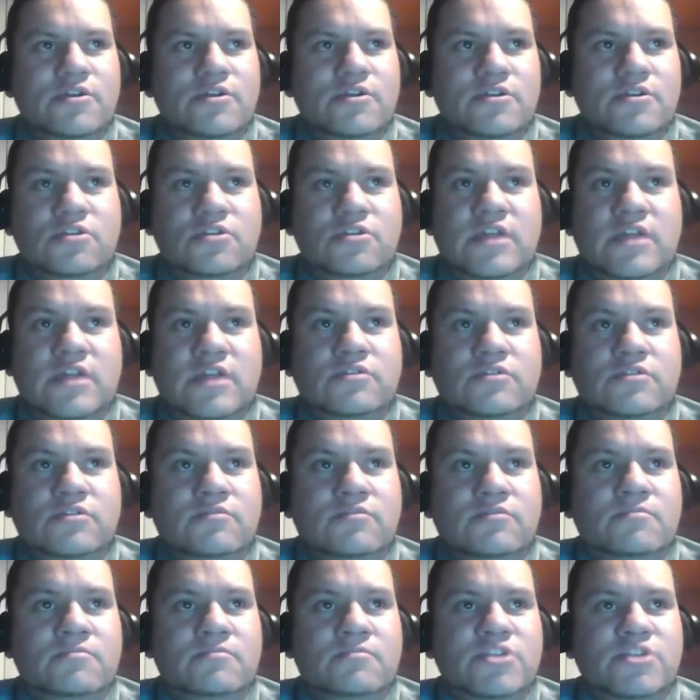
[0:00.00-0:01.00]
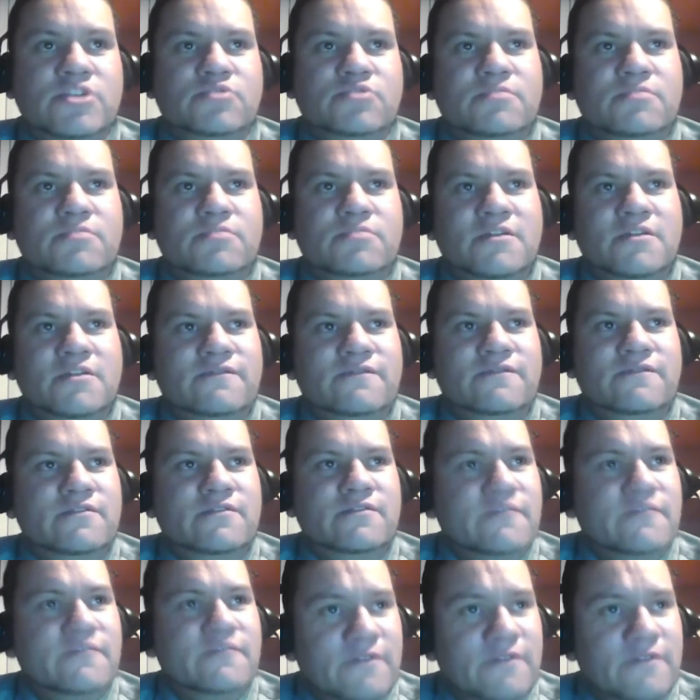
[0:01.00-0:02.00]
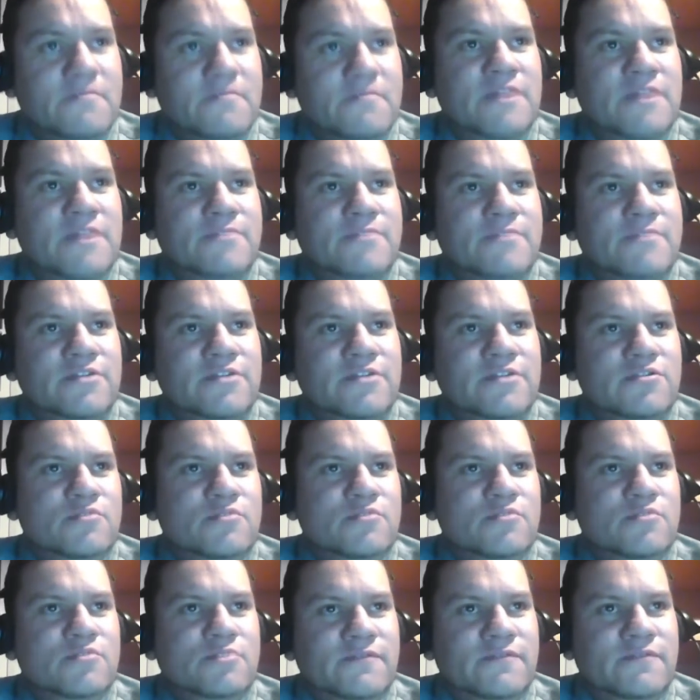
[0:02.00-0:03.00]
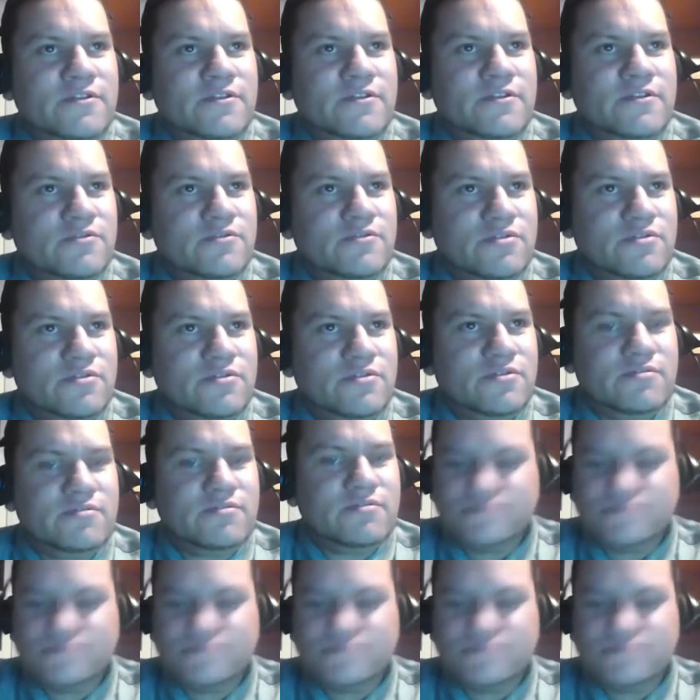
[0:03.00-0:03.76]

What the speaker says: Yeah, so much respect from my part to Profe Cruz.